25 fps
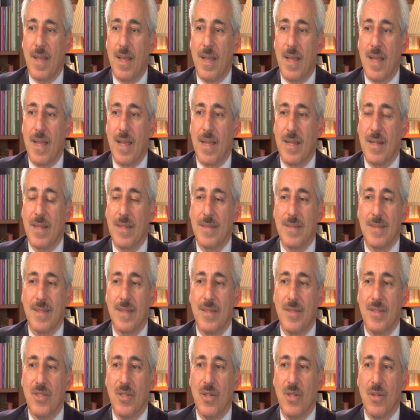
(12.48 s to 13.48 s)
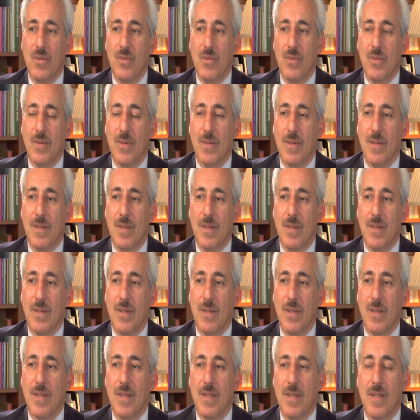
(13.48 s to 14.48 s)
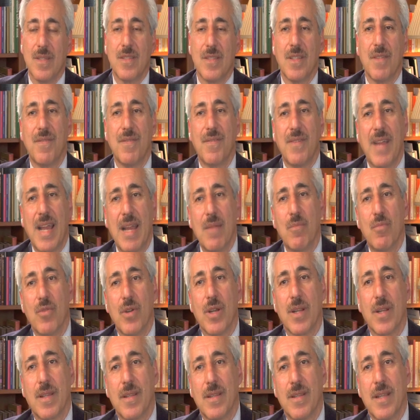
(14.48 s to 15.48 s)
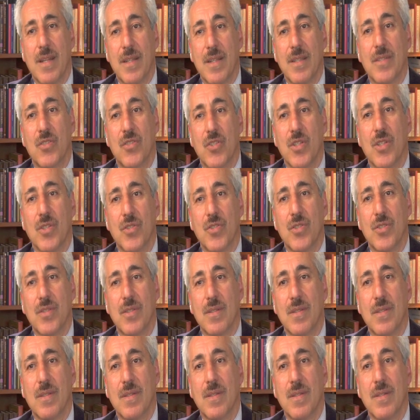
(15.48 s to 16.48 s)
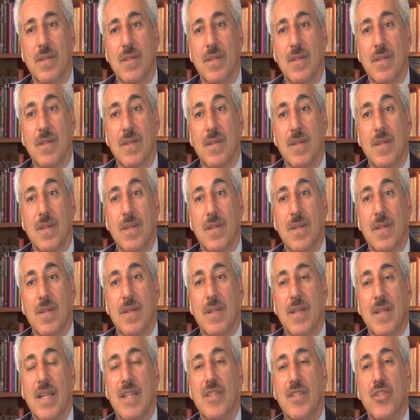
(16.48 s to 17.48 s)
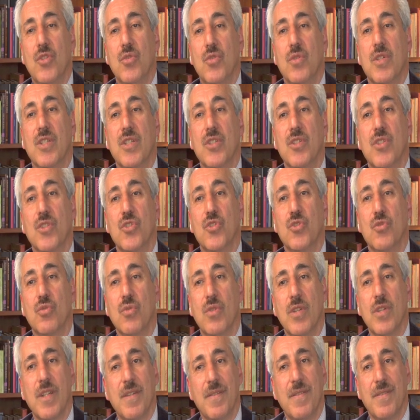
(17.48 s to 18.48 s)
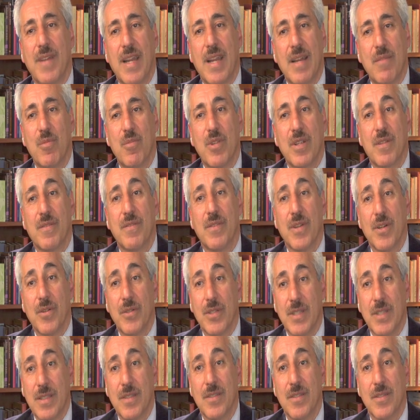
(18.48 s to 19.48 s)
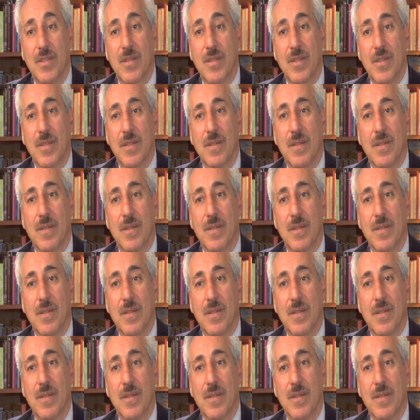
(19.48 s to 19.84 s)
And I said, you know, there's a fabric that exists, and you can destroy a fabric very easily.